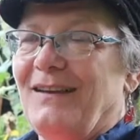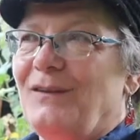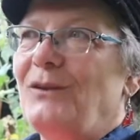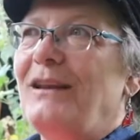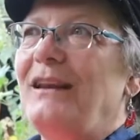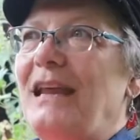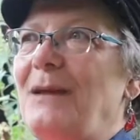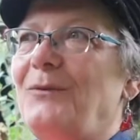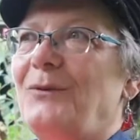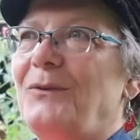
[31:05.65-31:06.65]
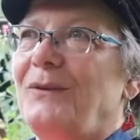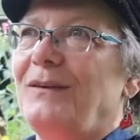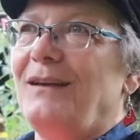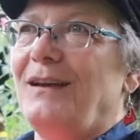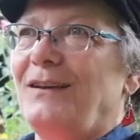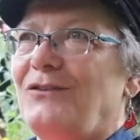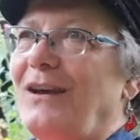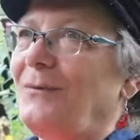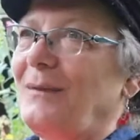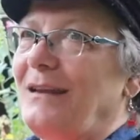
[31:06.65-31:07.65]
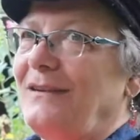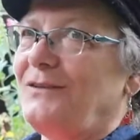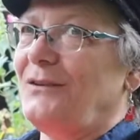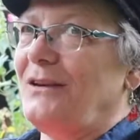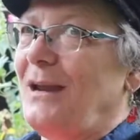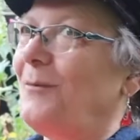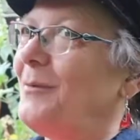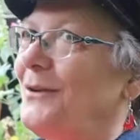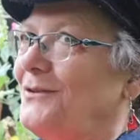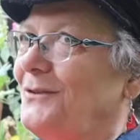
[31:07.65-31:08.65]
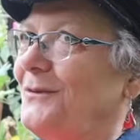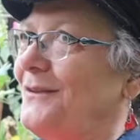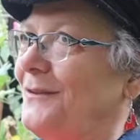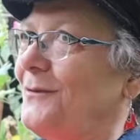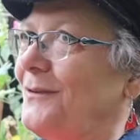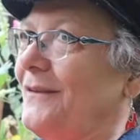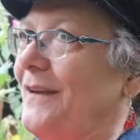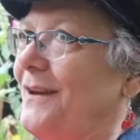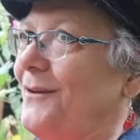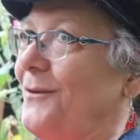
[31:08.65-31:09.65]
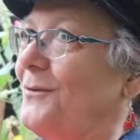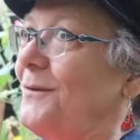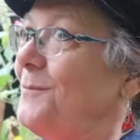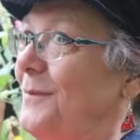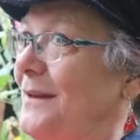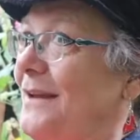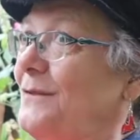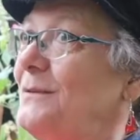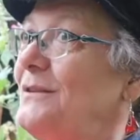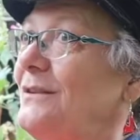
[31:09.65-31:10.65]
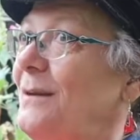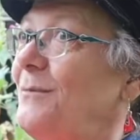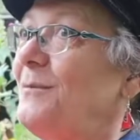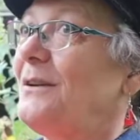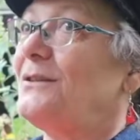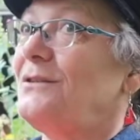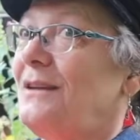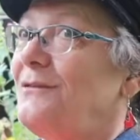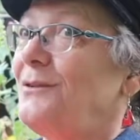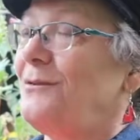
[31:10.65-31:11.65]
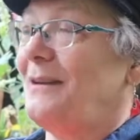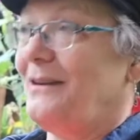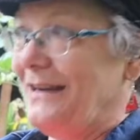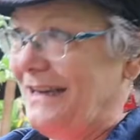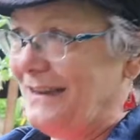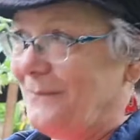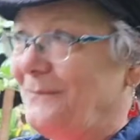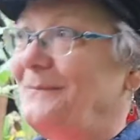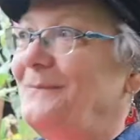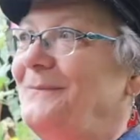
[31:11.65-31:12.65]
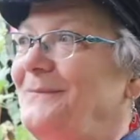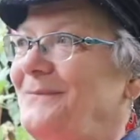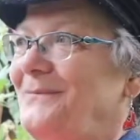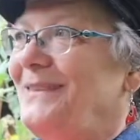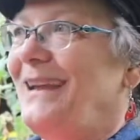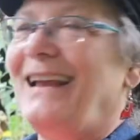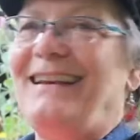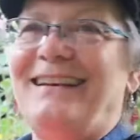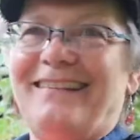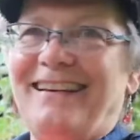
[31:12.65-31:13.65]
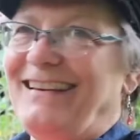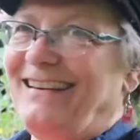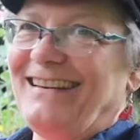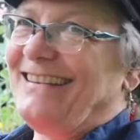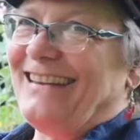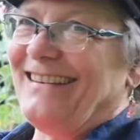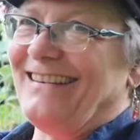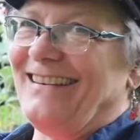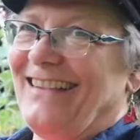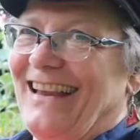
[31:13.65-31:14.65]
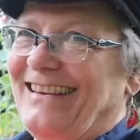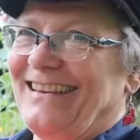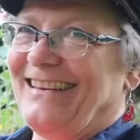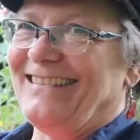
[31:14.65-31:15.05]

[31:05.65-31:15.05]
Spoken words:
So then the neighbor, you try to be nice to your neighbor, because the saying goes, you be nice with your neighbor because you never know when you need them. And in the city, that's not like that.